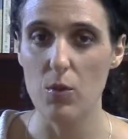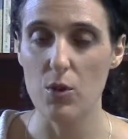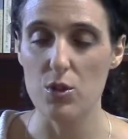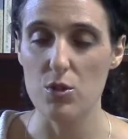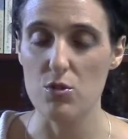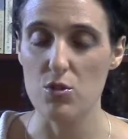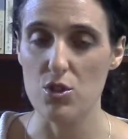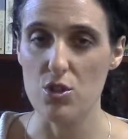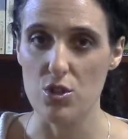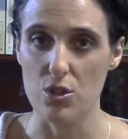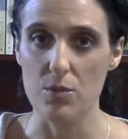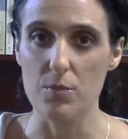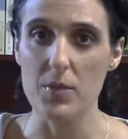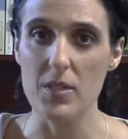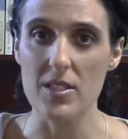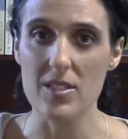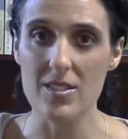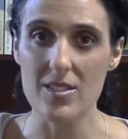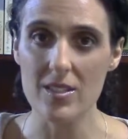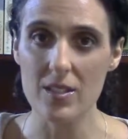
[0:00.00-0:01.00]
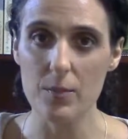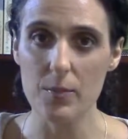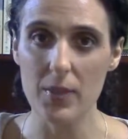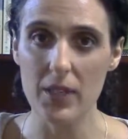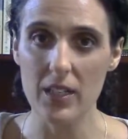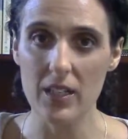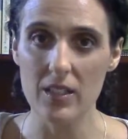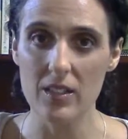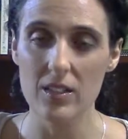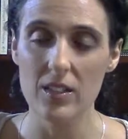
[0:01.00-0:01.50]
where you should be
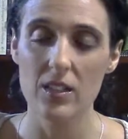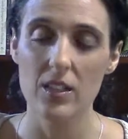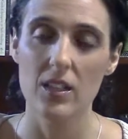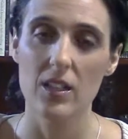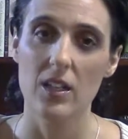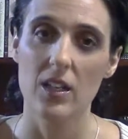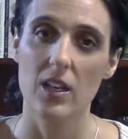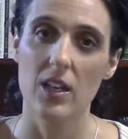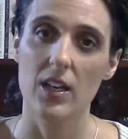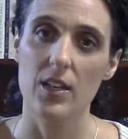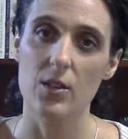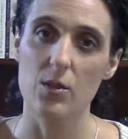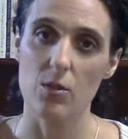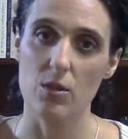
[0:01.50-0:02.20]
sleeping in